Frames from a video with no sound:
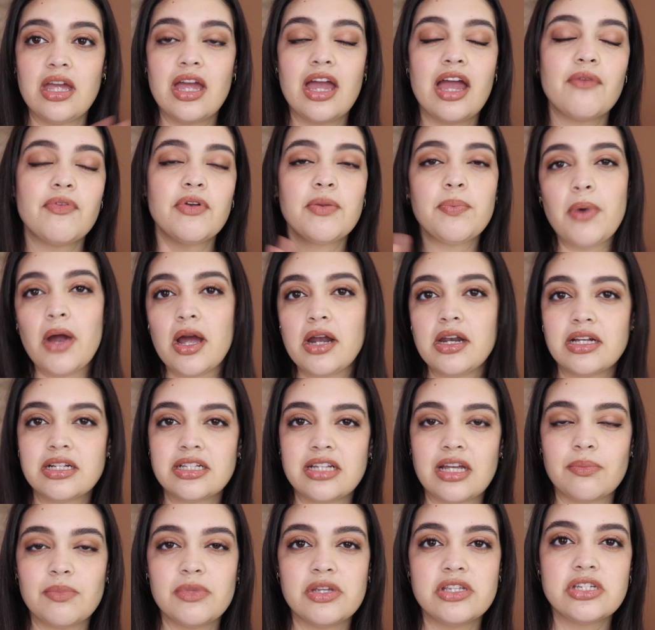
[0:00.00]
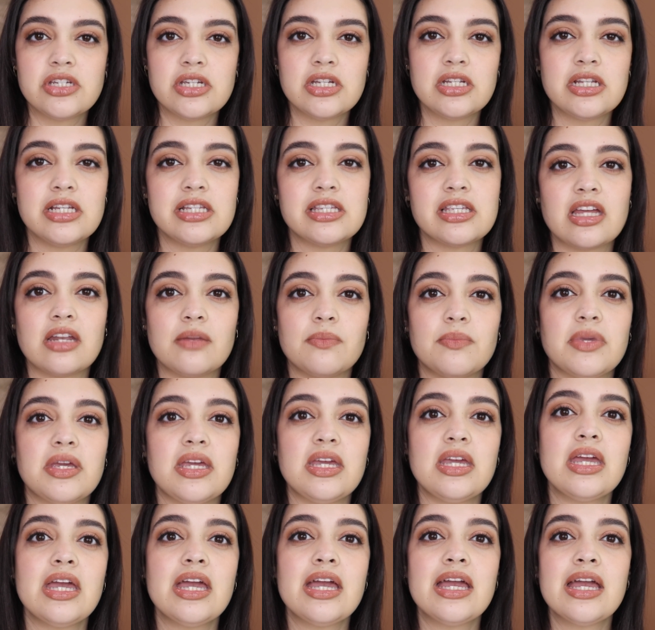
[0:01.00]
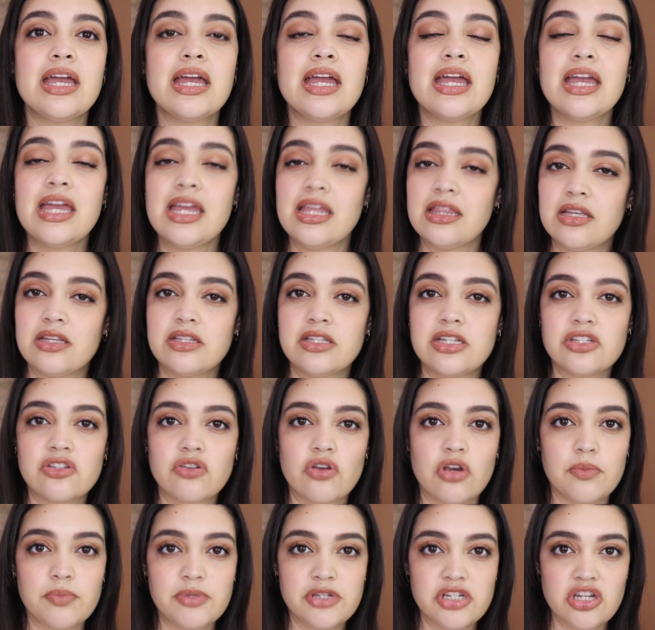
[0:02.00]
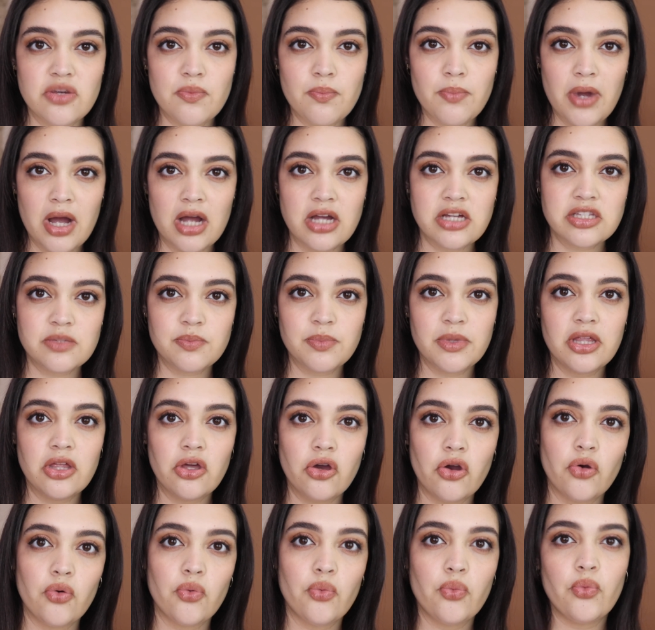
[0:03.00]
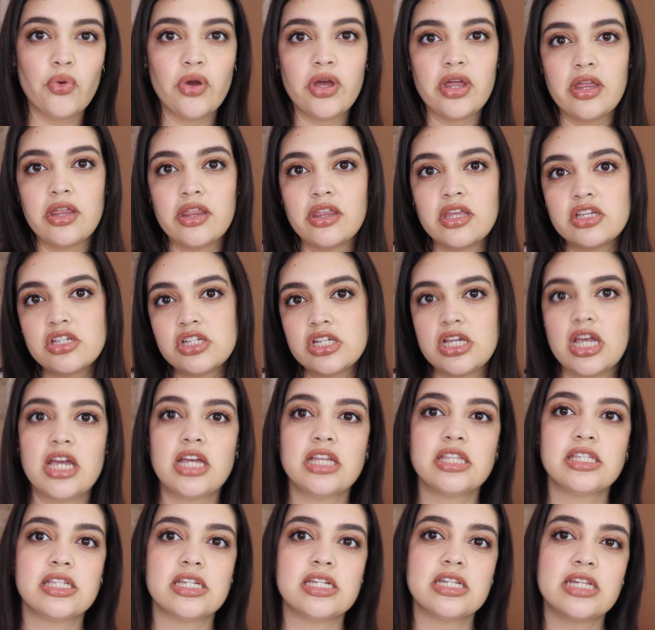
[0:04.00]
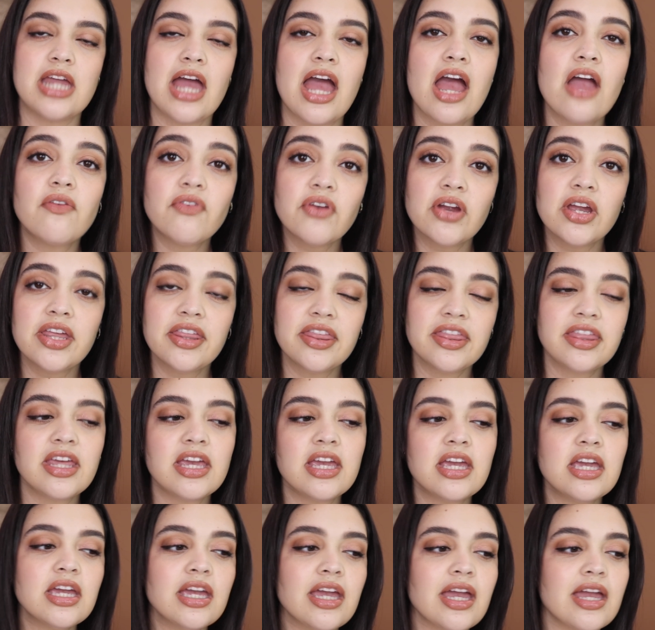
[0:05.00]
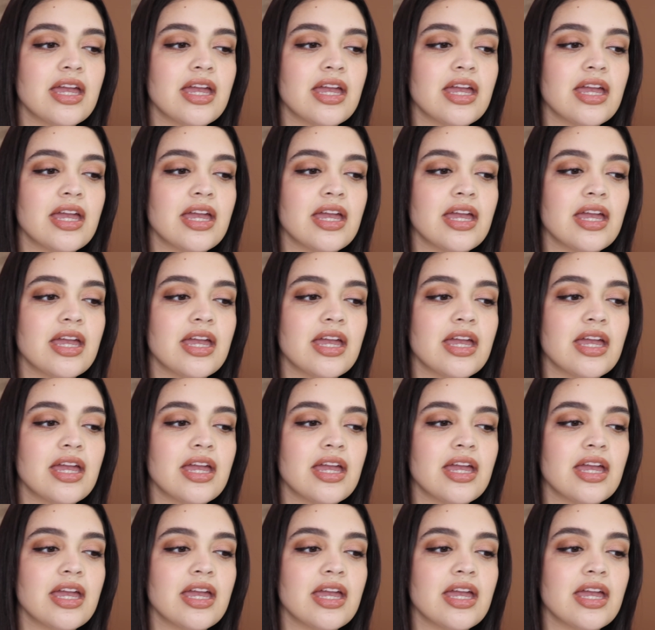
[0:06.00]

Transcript: Every product I mentioned is gonna be in the description box below with shades and everything.